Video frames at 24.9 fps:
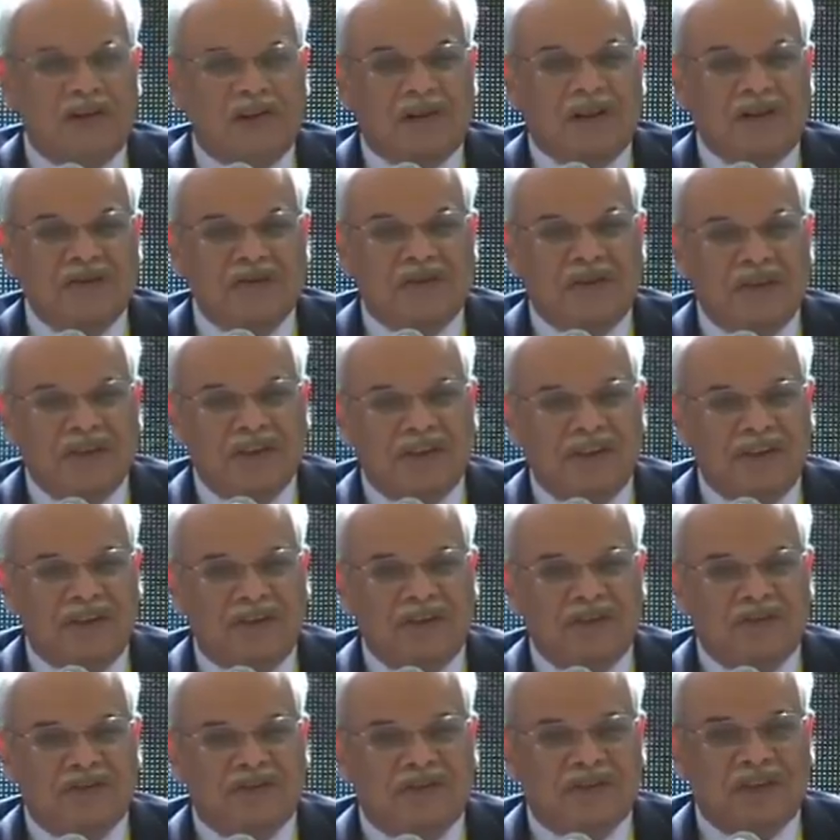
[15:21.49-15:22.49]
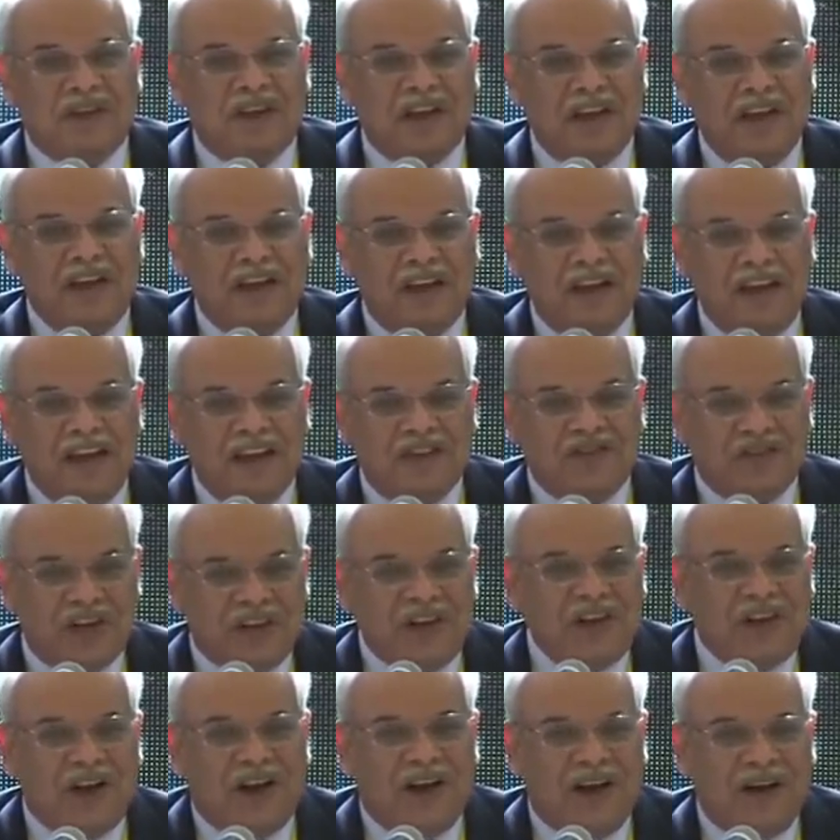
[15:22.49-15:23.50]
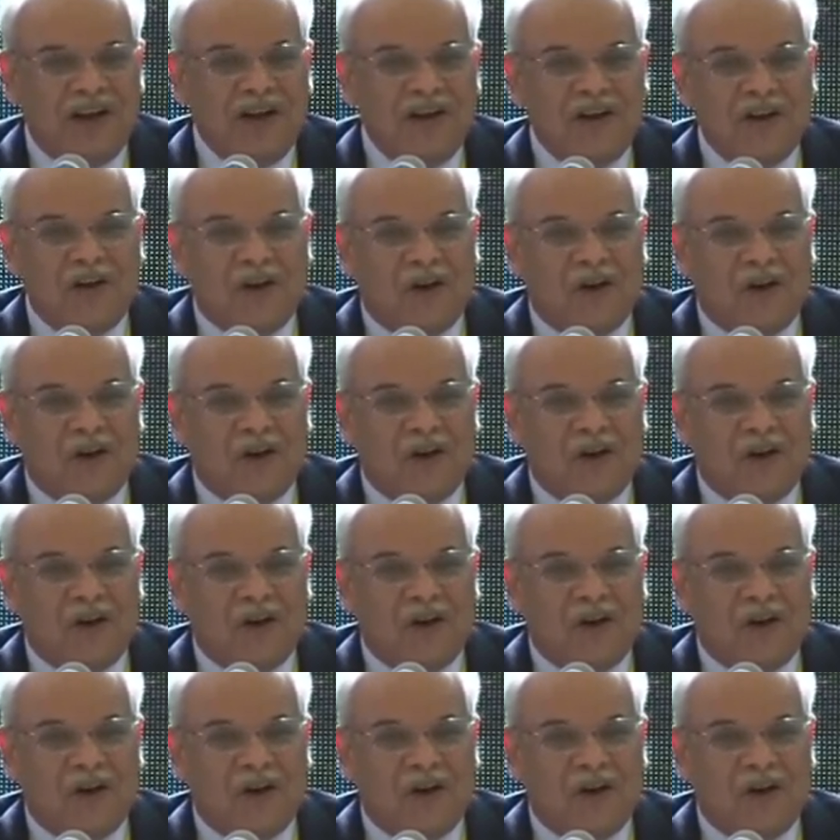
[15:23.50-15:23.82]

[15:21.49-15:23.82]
consider this agenda